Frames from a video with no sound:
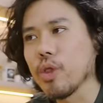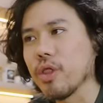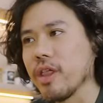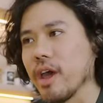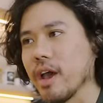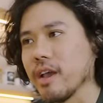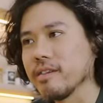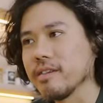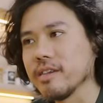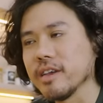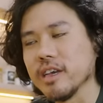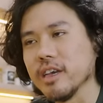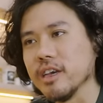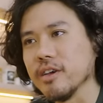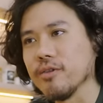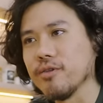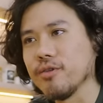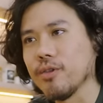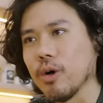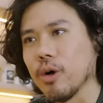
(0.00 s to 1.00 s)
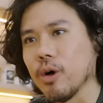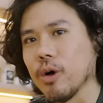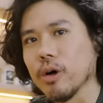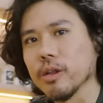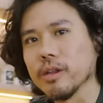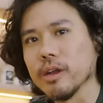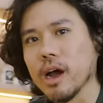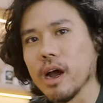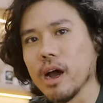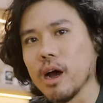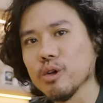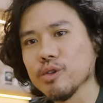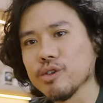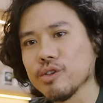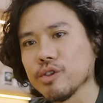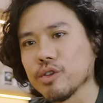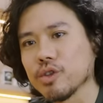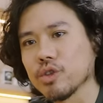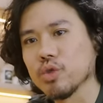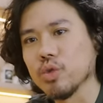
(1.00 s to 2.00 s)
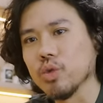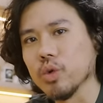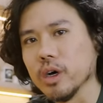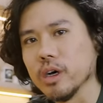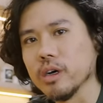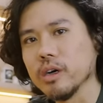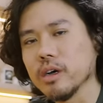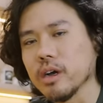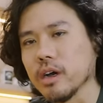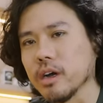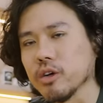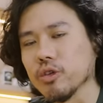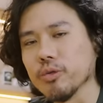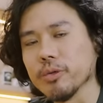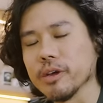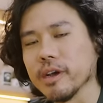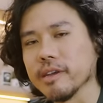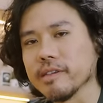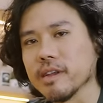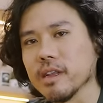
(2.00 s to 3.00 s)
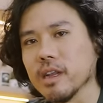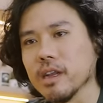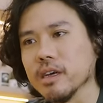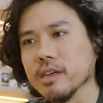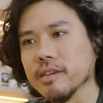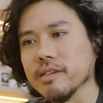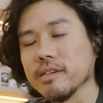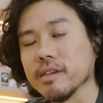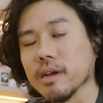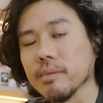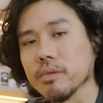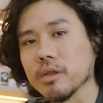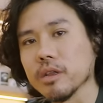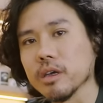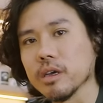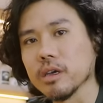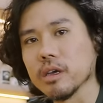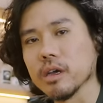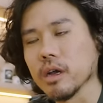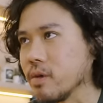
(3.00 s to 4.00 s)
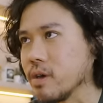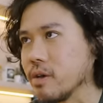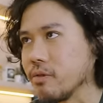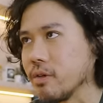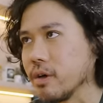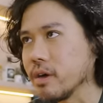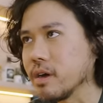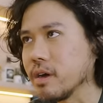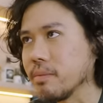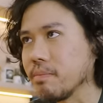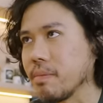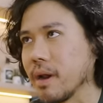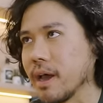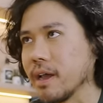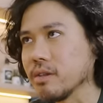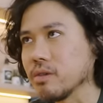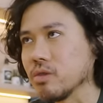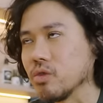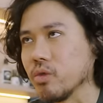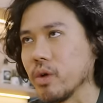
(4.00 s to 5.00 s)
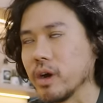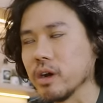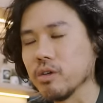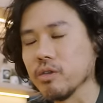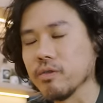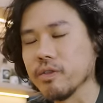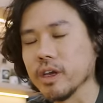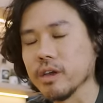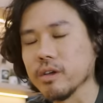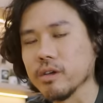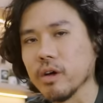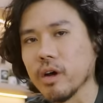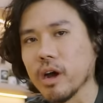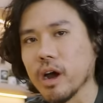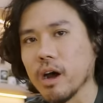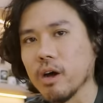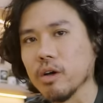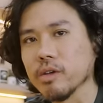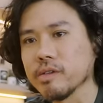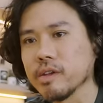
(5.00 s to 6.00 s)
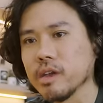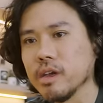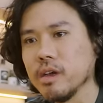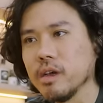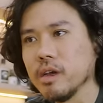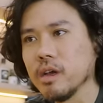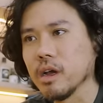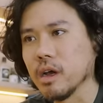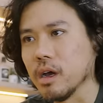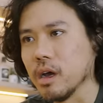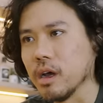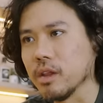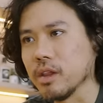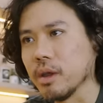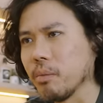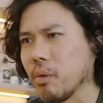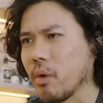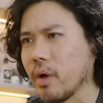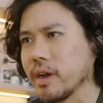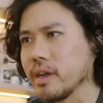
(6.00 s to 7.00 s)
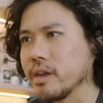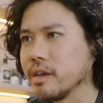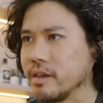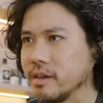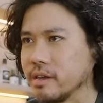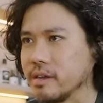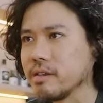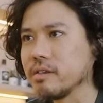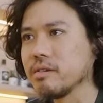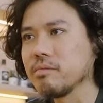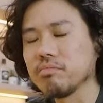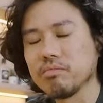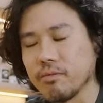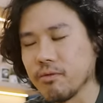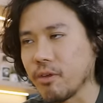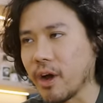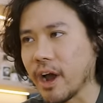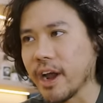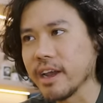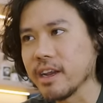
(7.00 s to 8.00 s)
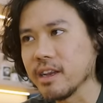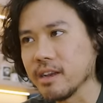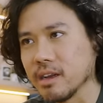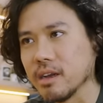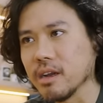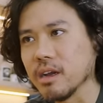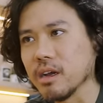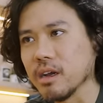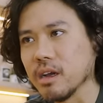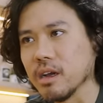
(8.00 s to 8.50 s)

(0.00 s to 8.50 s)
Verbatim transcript: that's it for the house tour. I hope you guys learned something. If you're gonna plan to renovate your house, uh, number one is find